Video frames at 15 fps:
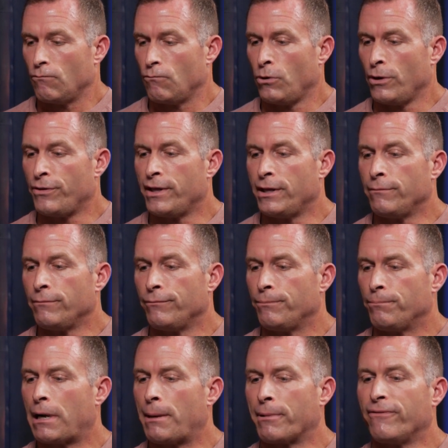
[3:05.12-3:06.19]
within
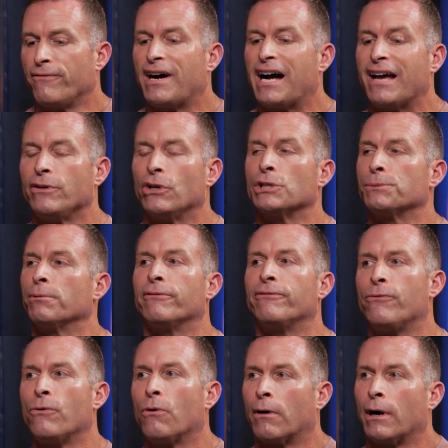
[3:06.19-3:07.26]
probably five years
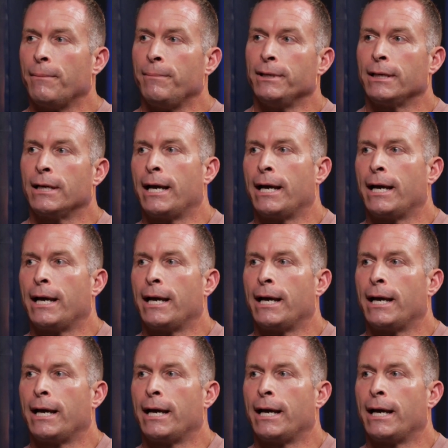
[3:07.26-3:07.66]
before I be,